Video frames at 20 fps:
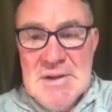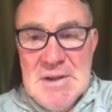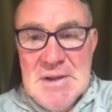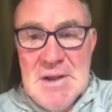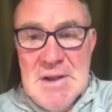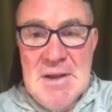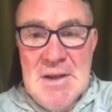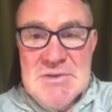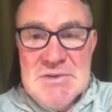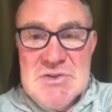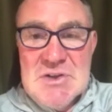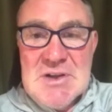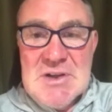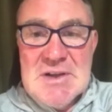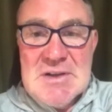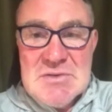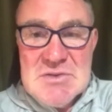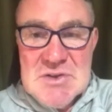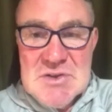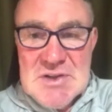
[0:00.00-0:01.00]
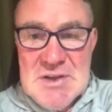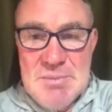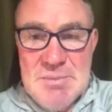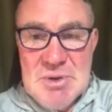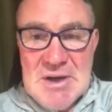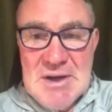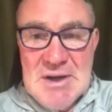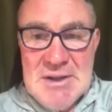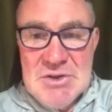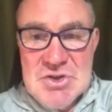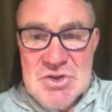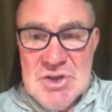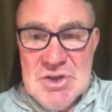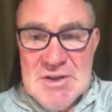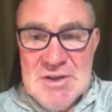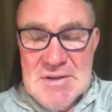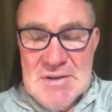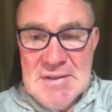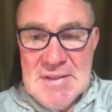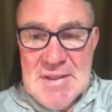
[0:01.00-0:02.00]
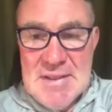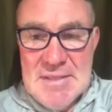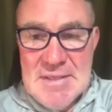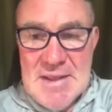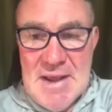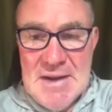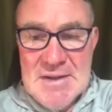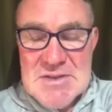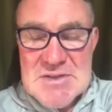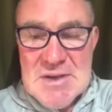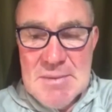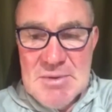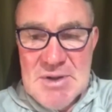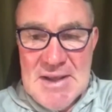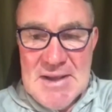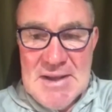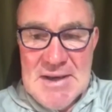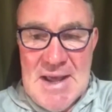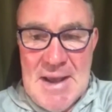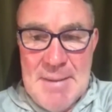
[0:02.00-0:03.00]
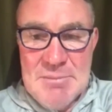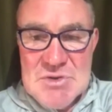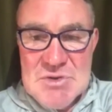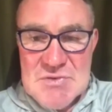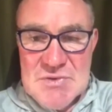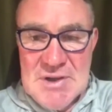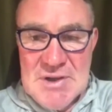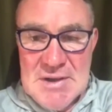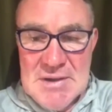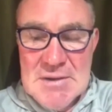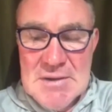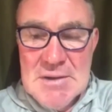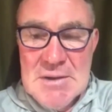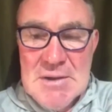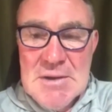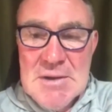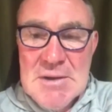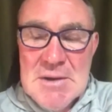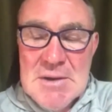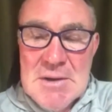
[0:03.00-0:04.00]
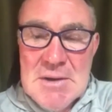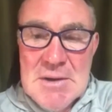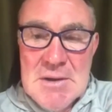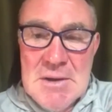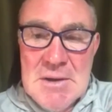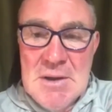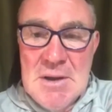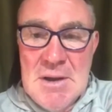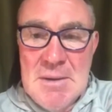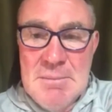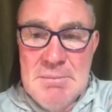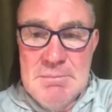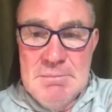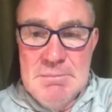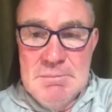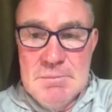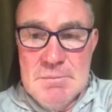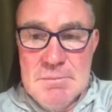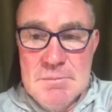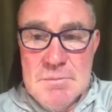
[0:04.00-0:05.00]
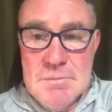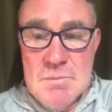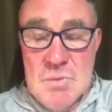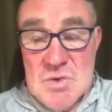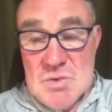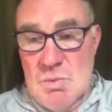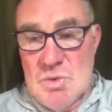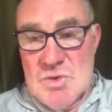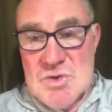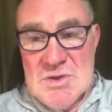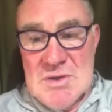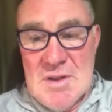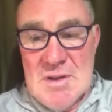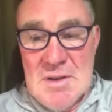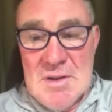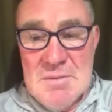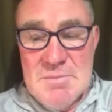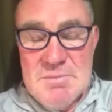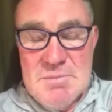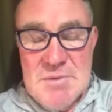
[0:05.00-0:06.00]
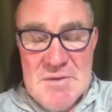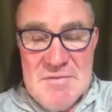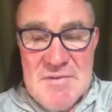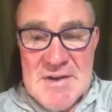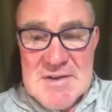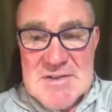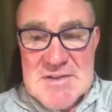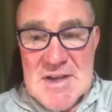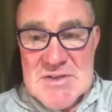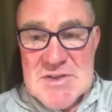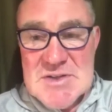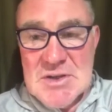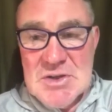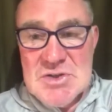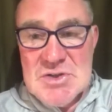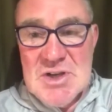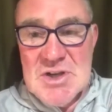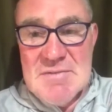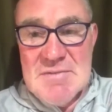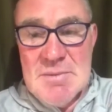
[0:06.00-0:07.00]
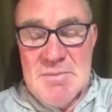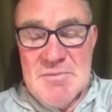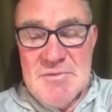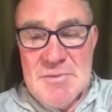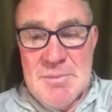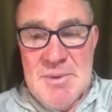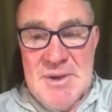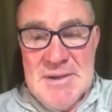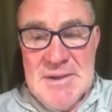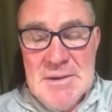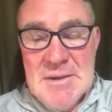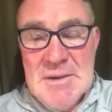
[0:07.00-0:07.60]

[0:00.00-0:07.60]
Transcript: and to keep a clean sheet in that intimidating atmosphere was another fantastic achievement for me.